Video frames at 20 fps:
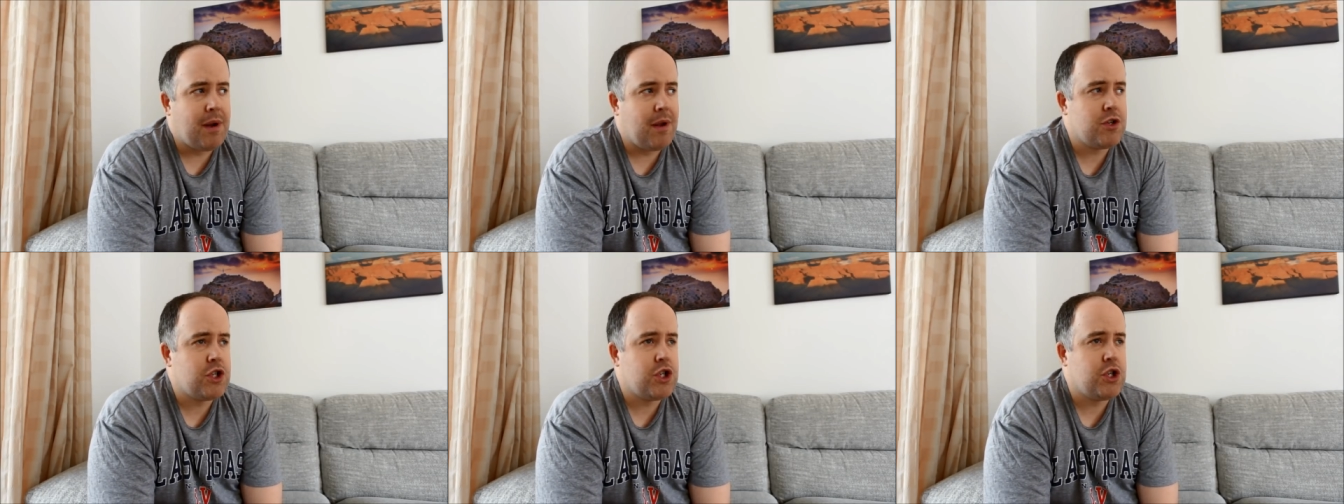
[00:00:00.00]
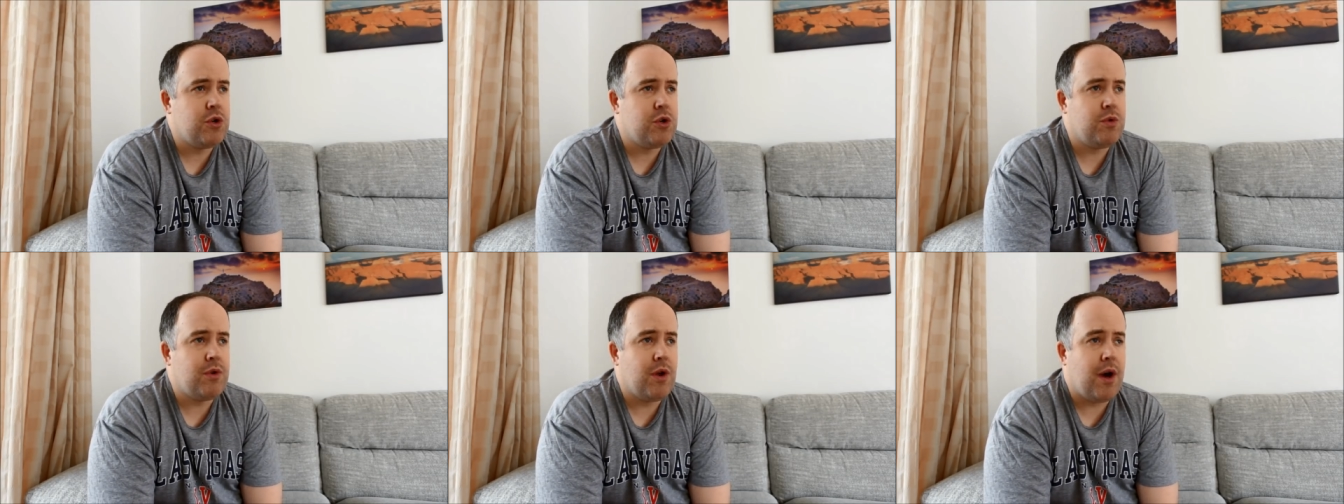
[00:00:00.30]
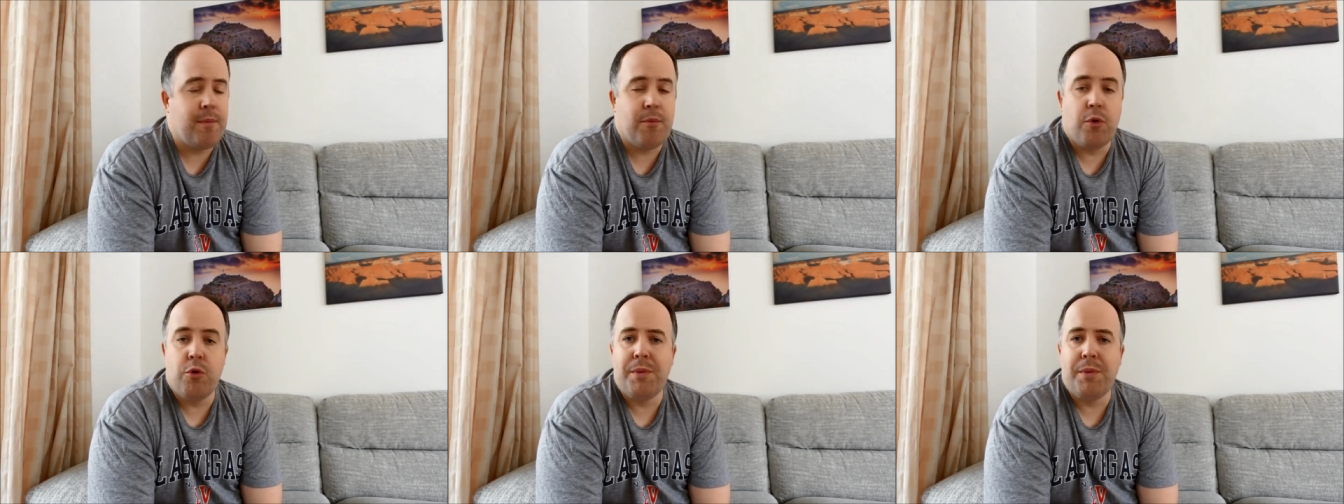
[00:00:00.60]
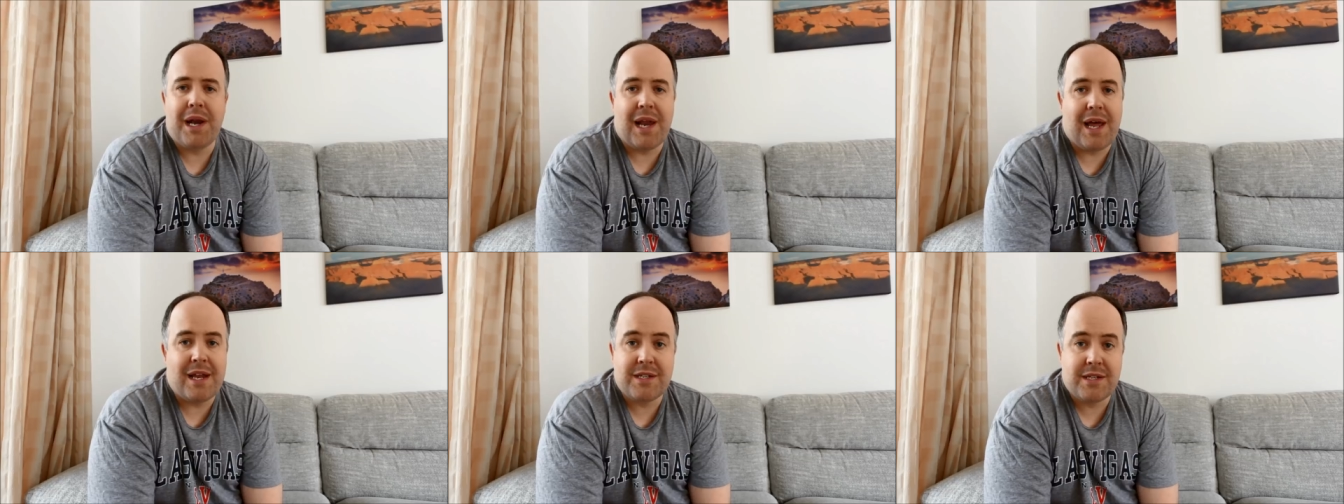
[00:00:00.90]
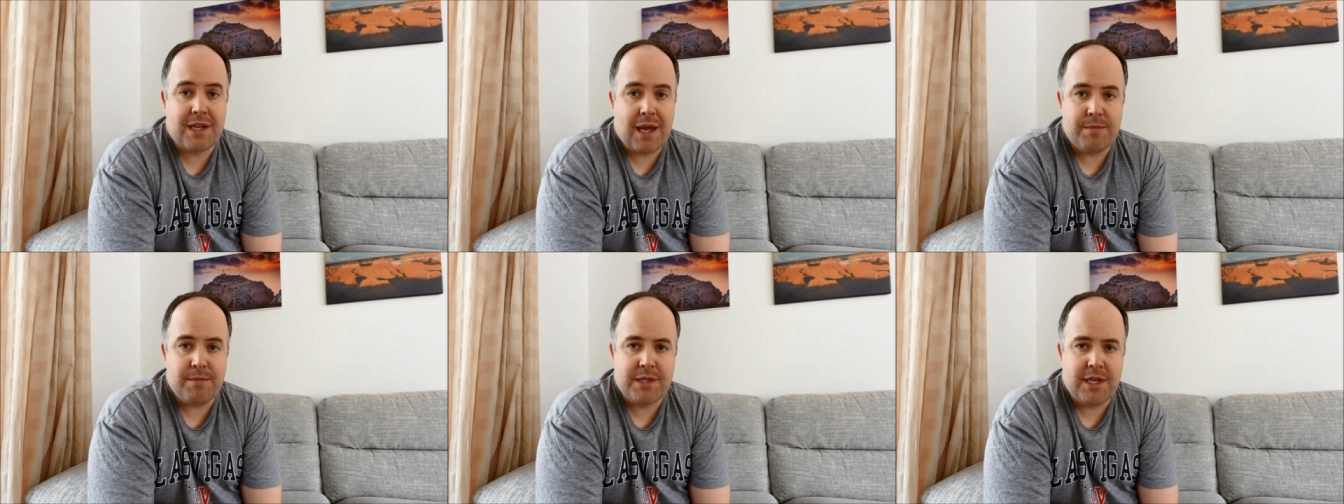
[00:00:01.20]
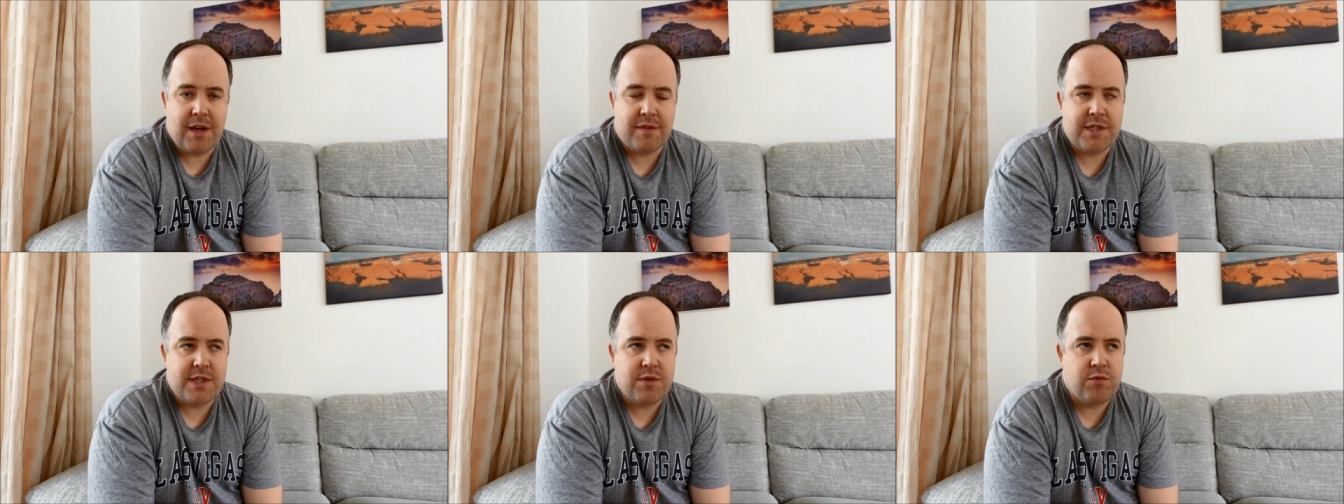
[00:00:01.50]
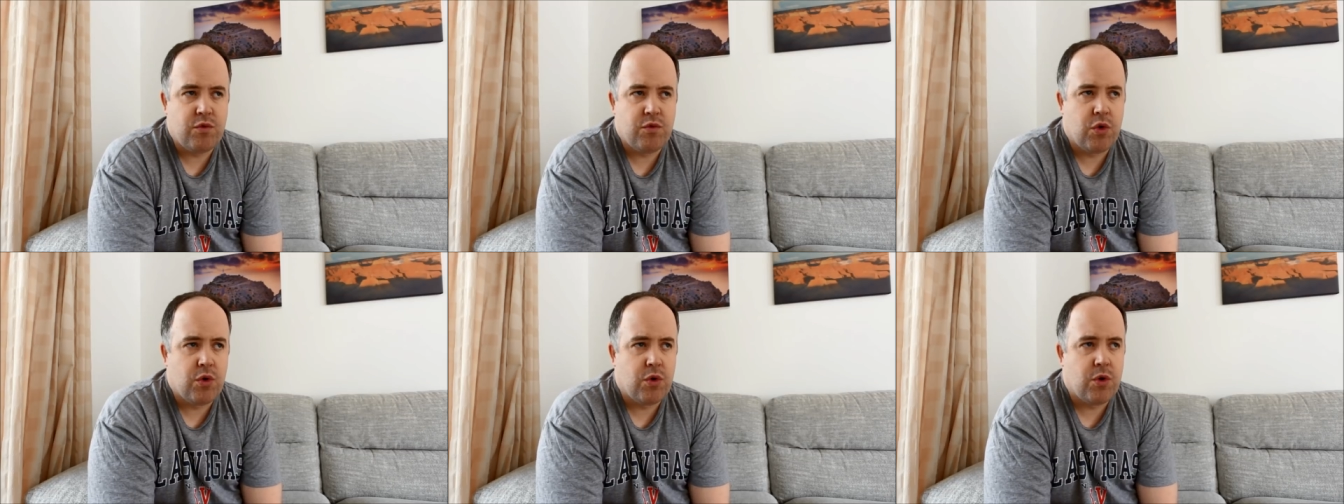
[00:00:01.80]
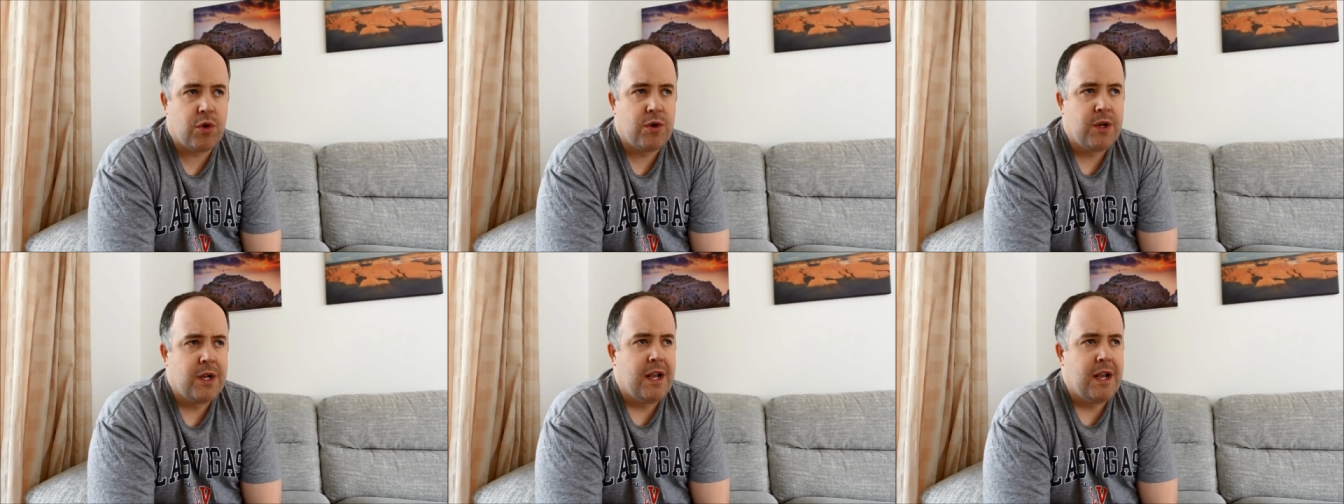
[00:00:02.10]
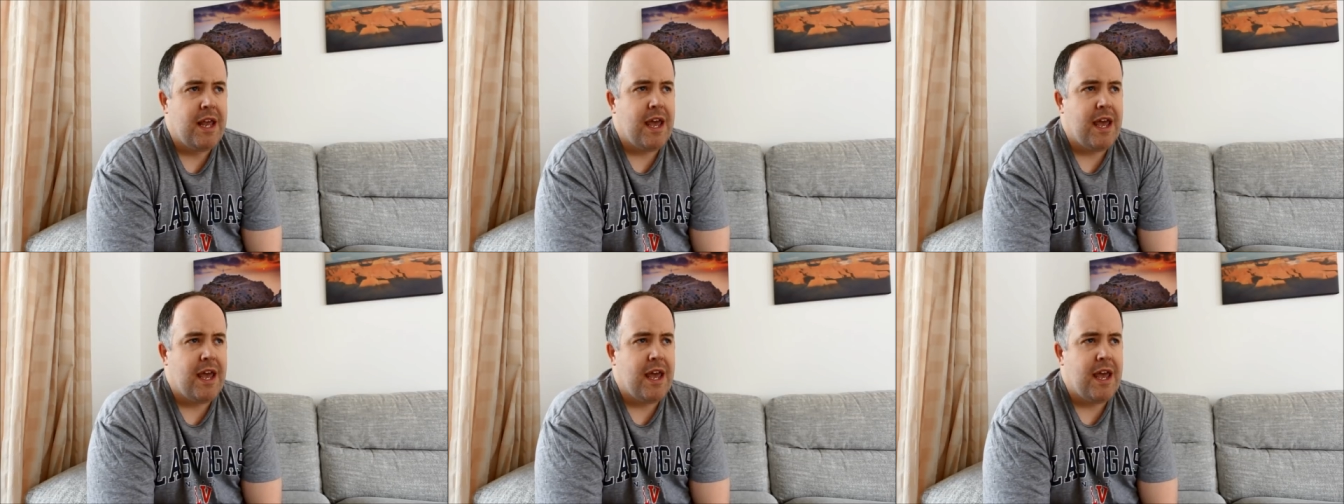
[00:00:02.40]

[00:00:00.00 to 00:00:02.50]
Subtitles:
I'll shoot all my landscape stuff's in RAW.